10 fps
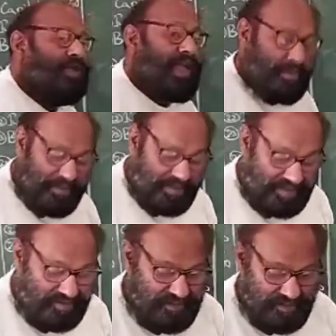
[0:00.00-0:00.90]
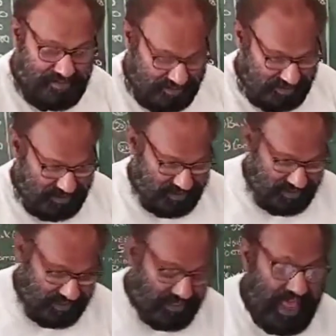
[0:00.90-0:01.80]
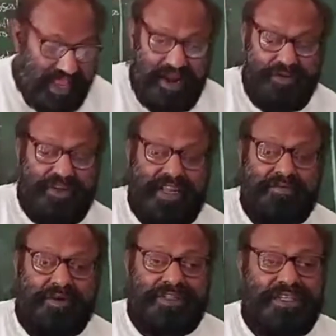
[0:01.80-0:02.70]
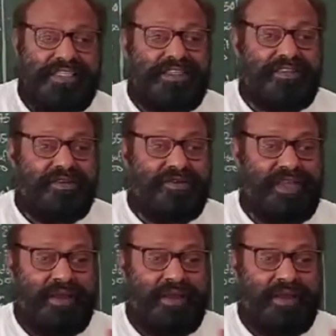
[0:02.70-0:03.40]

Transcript: We have, in the accounting process,